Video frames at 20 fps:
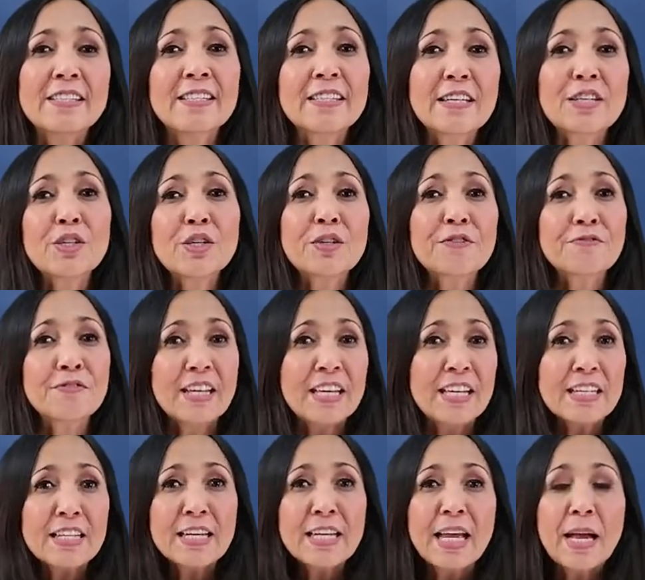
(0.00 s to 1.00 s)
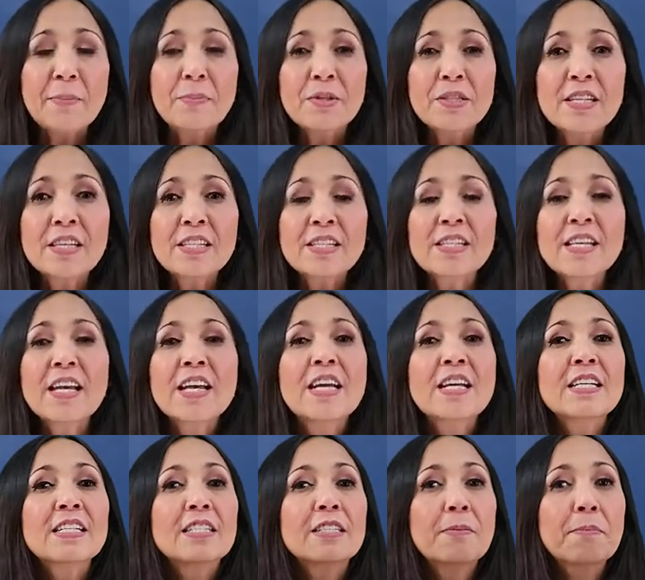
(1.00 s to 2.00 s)
at the center of Indianapolis,
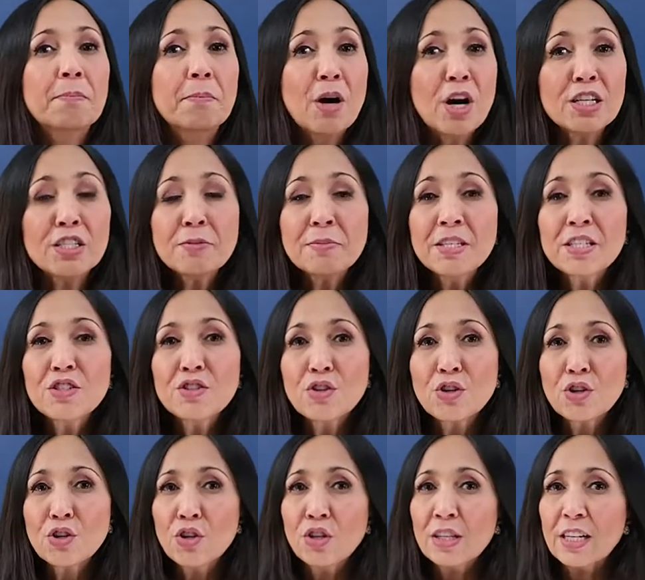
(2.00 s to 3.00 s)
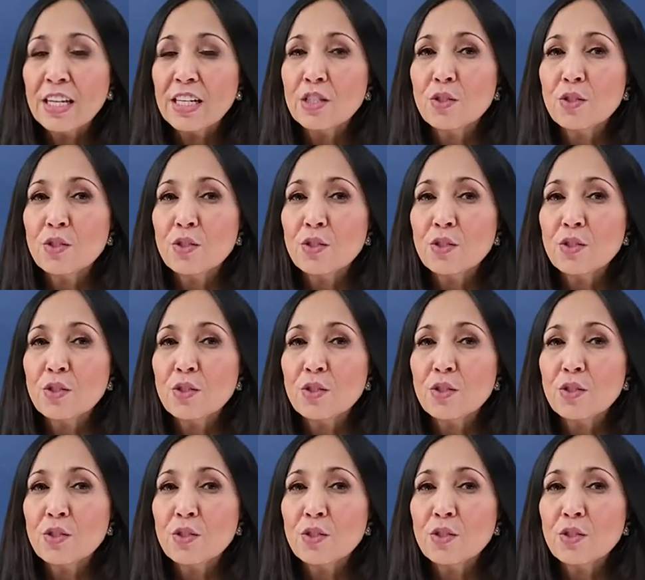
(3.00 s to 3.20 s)
the Monument Circle